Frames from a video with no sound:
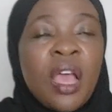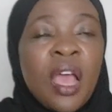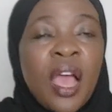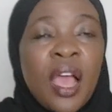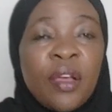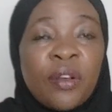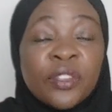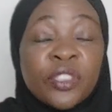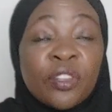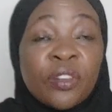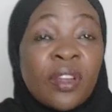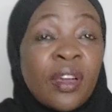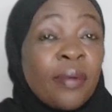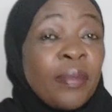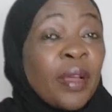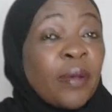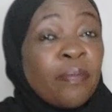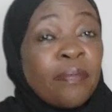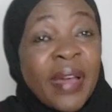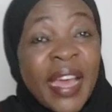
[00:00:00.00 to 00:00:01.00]
I also talk
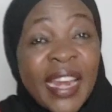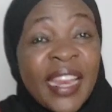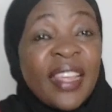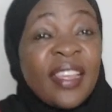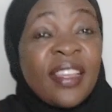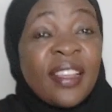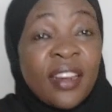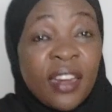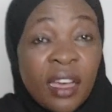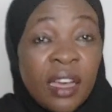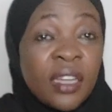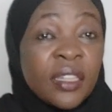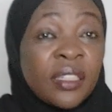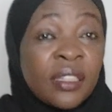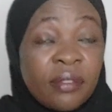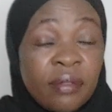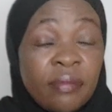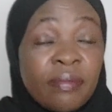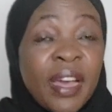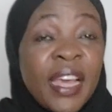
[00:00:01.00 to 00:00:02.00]
about money a lot.
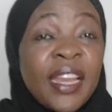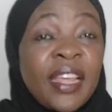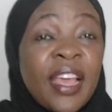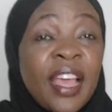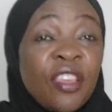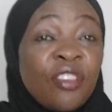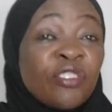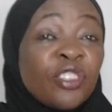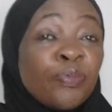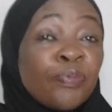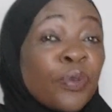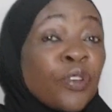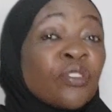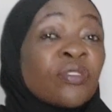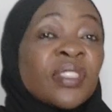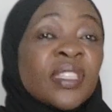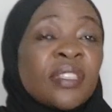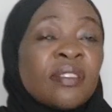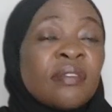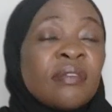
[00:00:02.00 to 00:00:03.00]
Money, I use
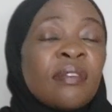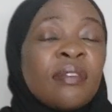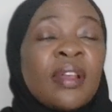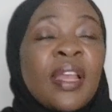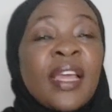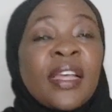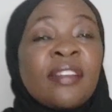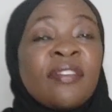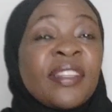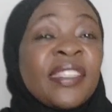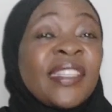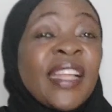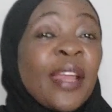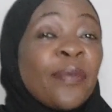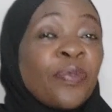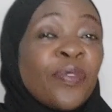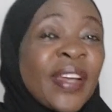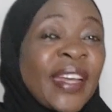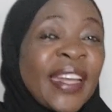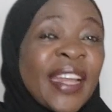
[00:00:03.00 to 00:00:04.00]
books like Rich Dad
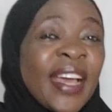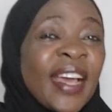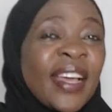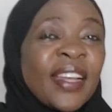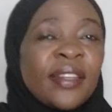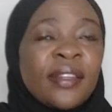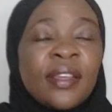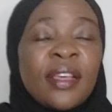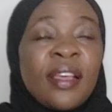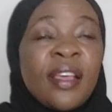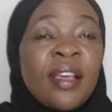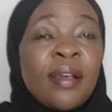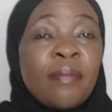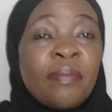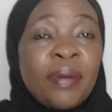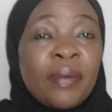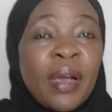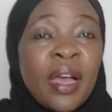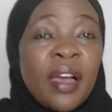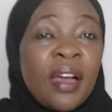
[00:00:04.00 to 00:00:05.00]
Poor Dad,
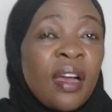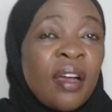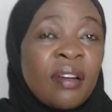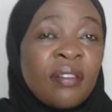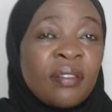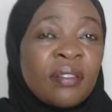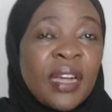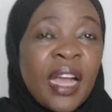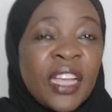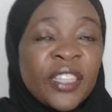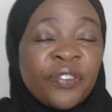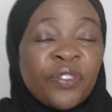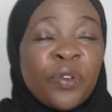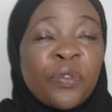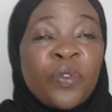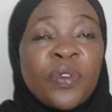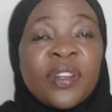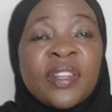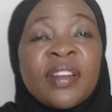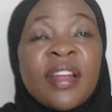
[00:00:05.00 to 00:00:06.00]
Cash Flow
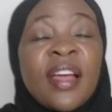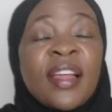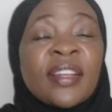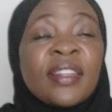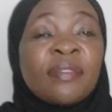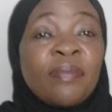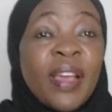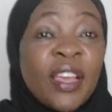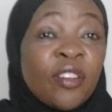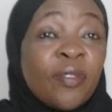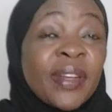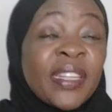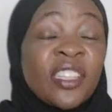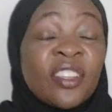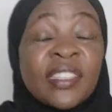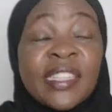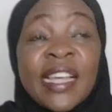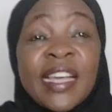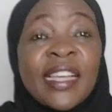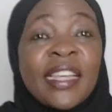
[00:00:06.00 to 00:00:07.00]
Quadrant by Robert
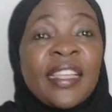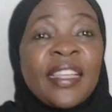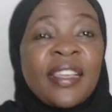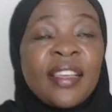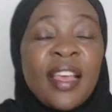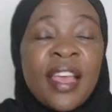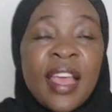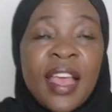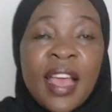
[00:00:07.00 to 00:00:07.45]
Kiyosaki.